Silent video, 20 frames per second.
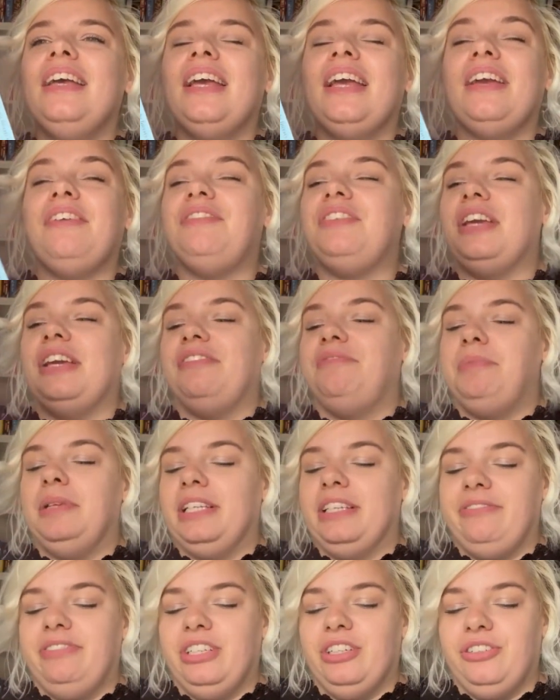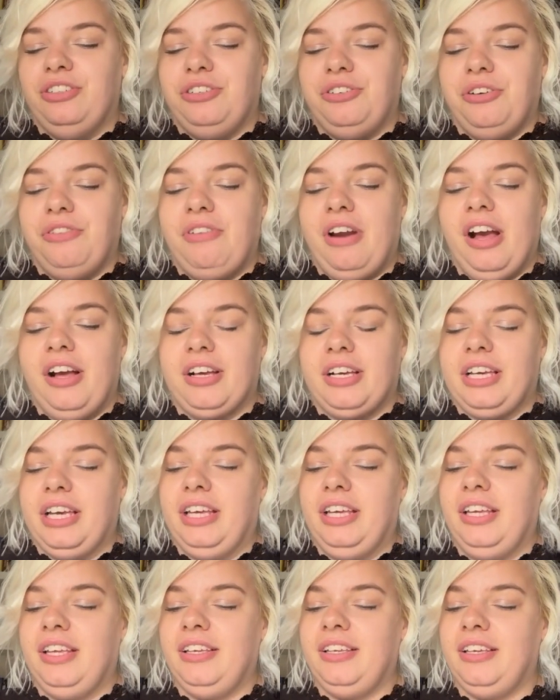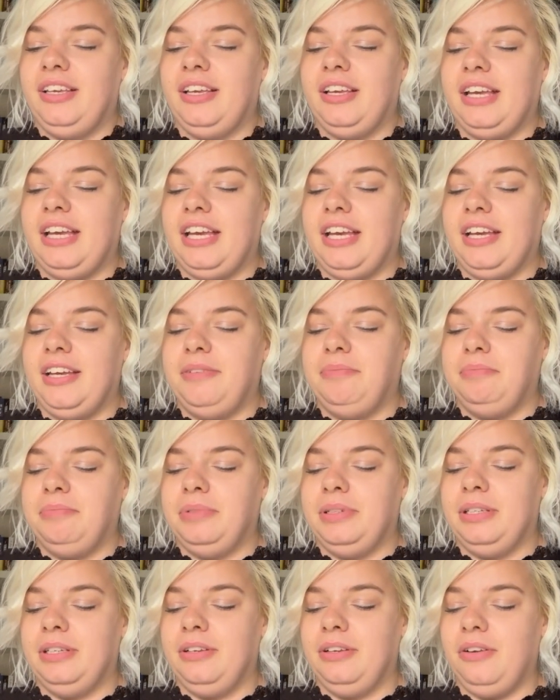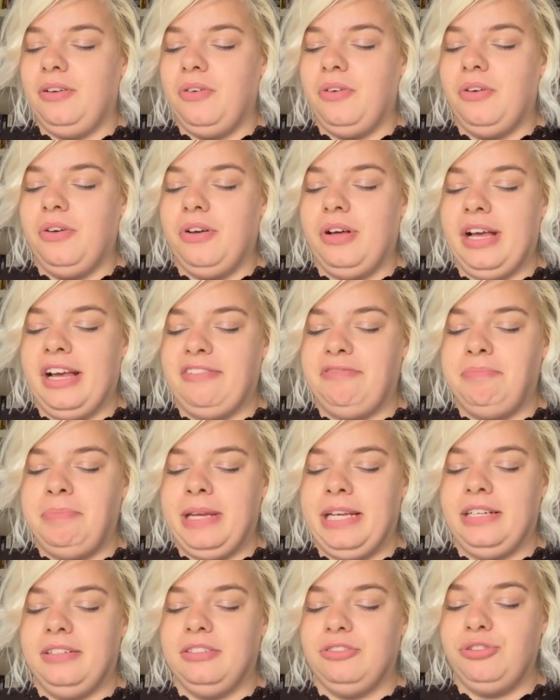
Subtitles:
If you've been living under a rock or have been